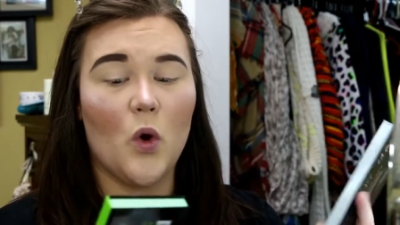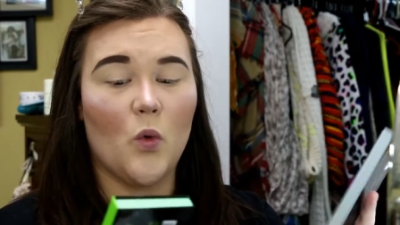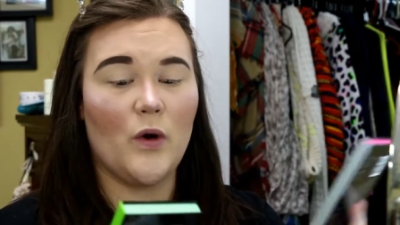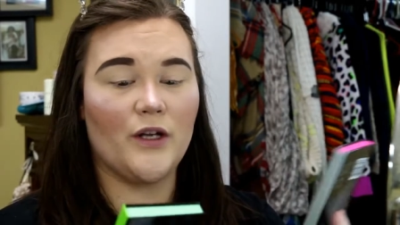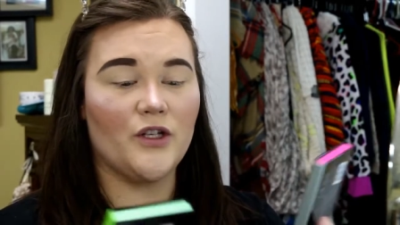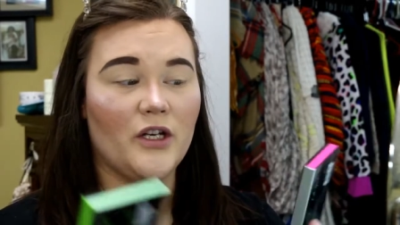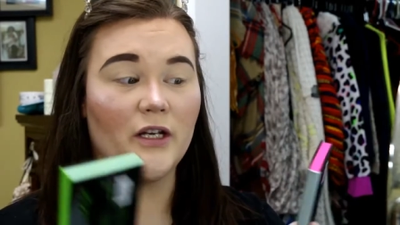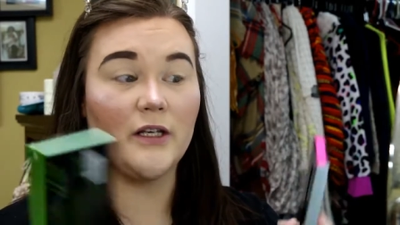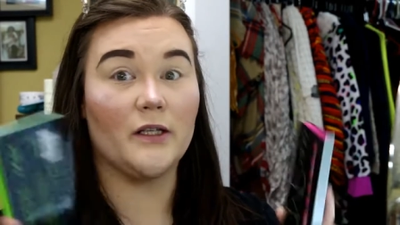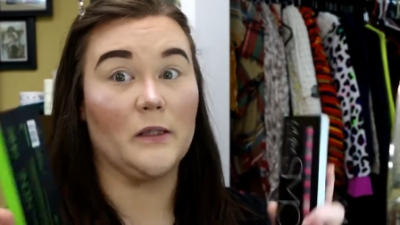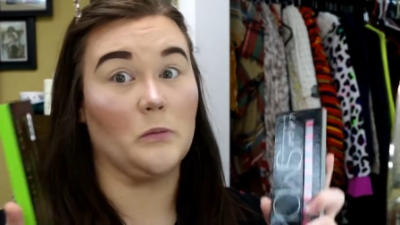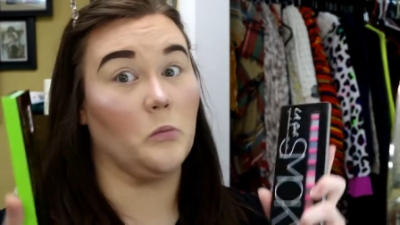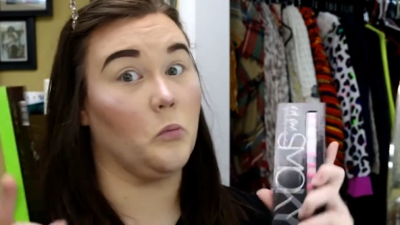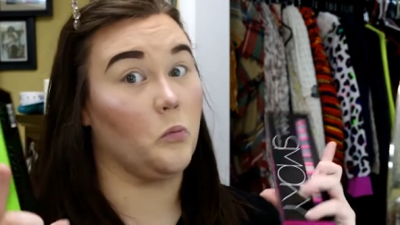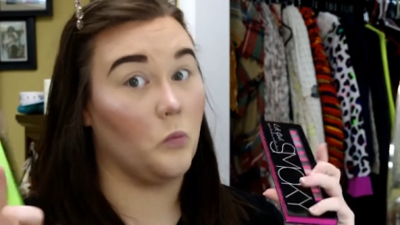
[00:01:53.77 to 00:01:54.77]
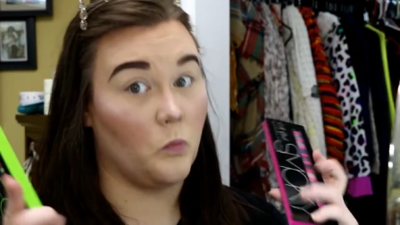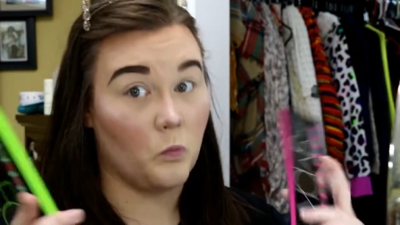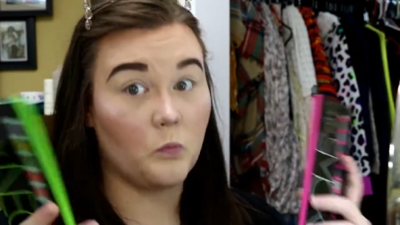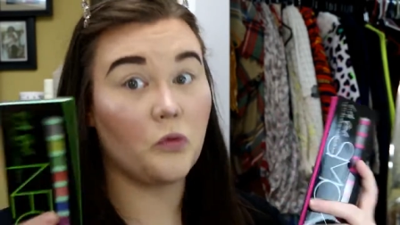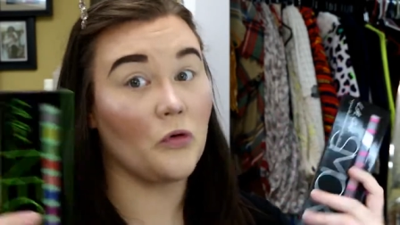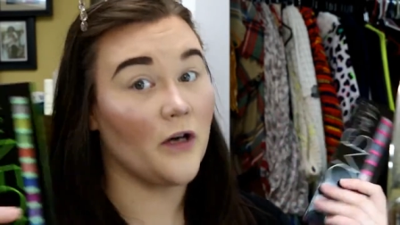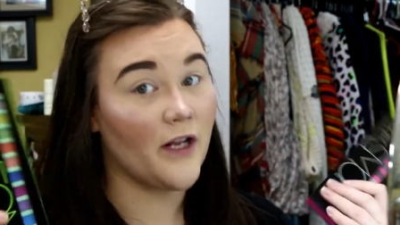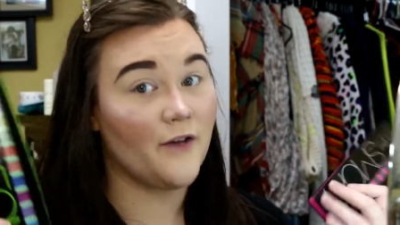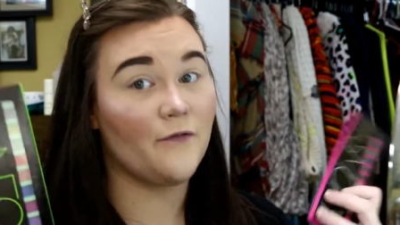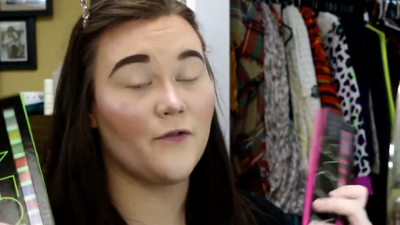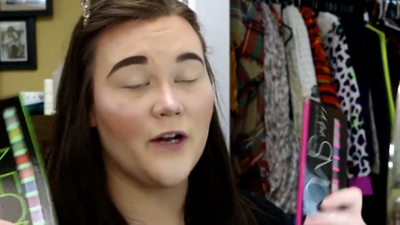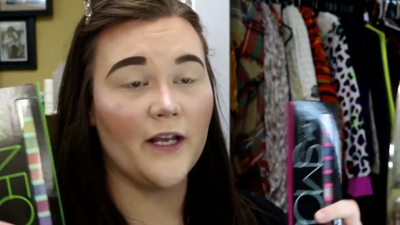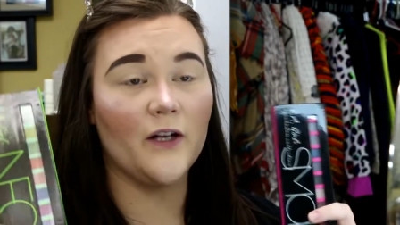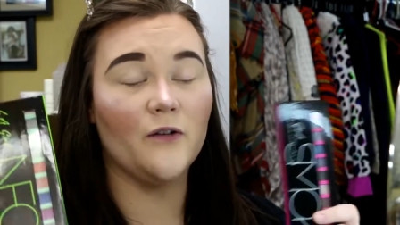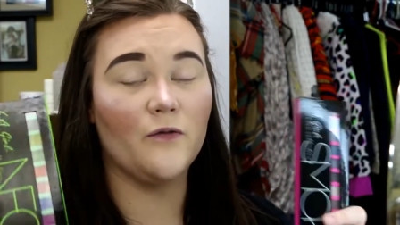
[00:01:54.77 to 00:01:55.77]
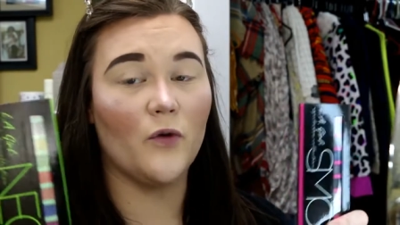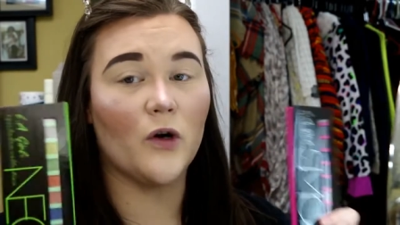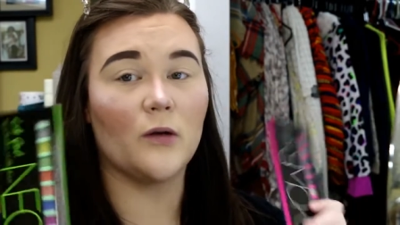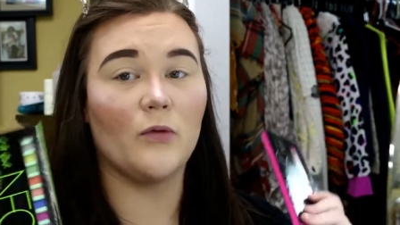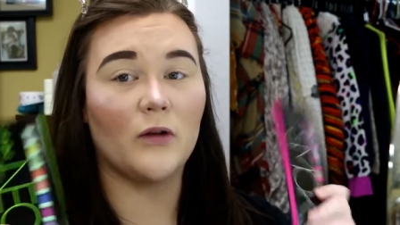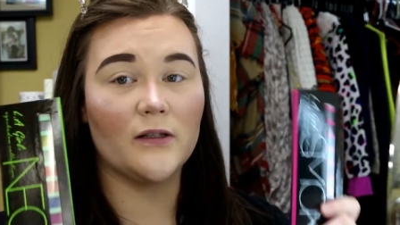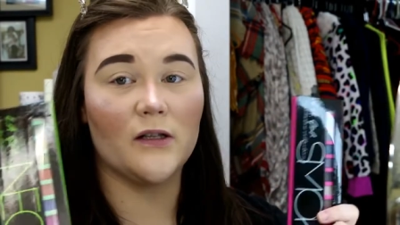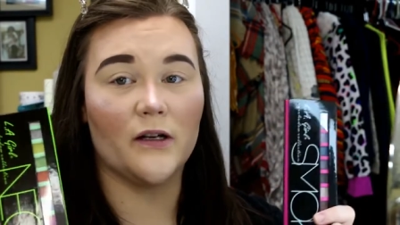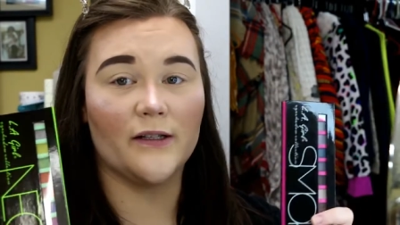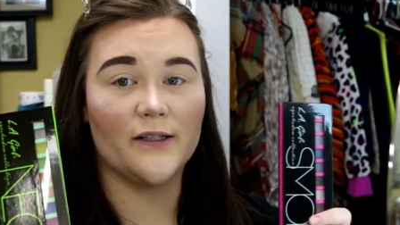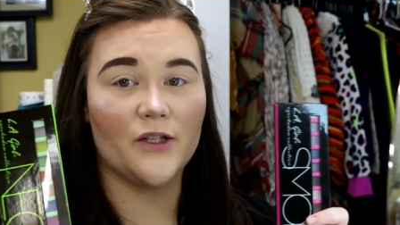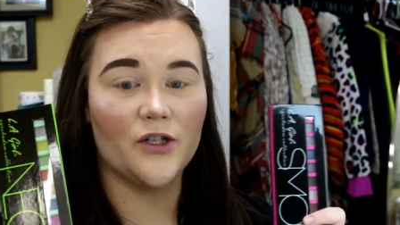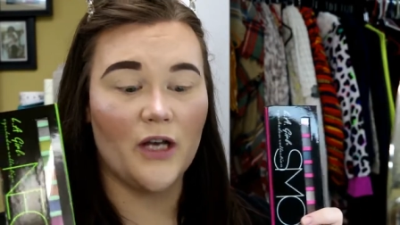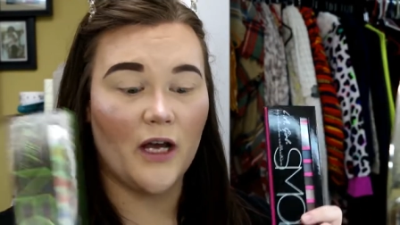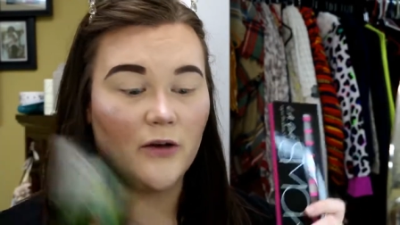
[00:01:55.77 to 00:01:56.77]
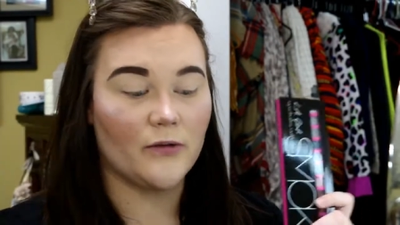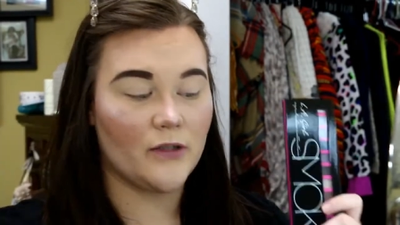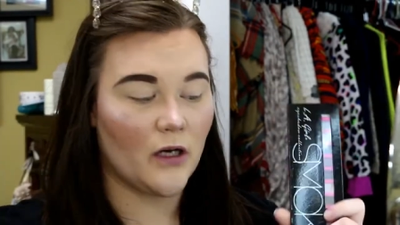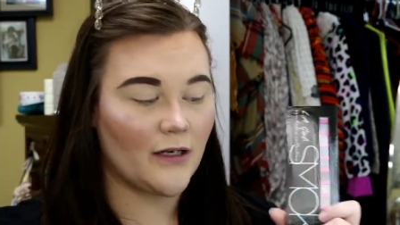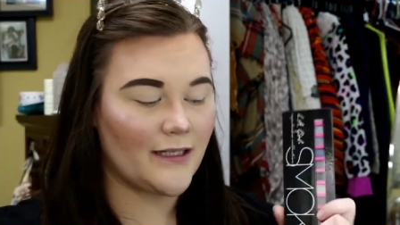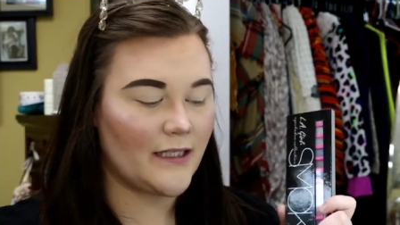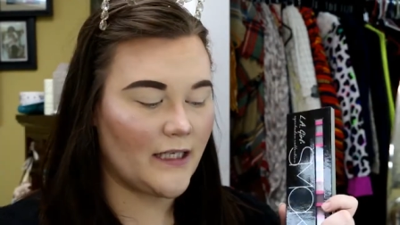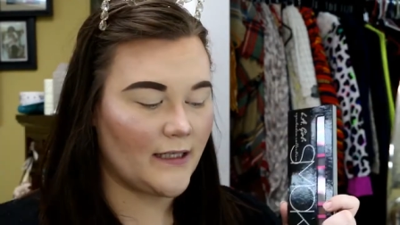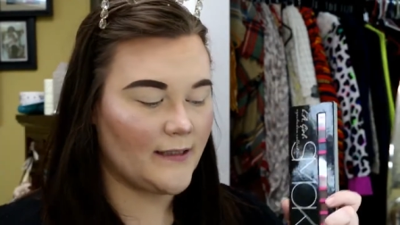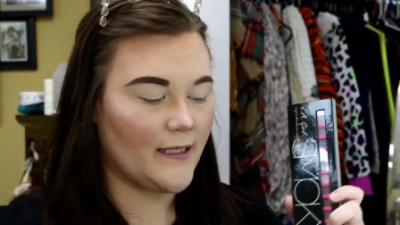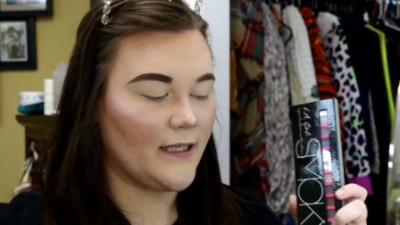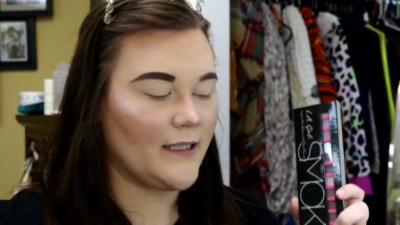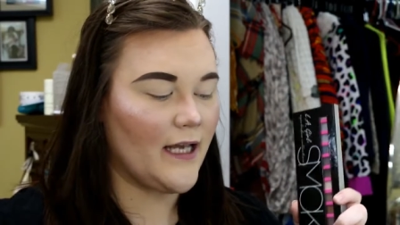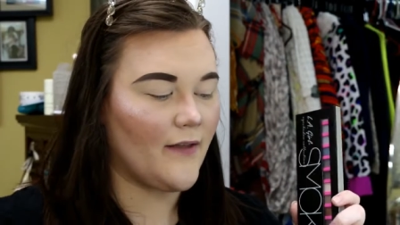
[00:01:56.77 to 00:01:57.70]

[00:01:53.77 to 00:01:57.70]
which is pretty freaking affordable as long as the shadows are decent.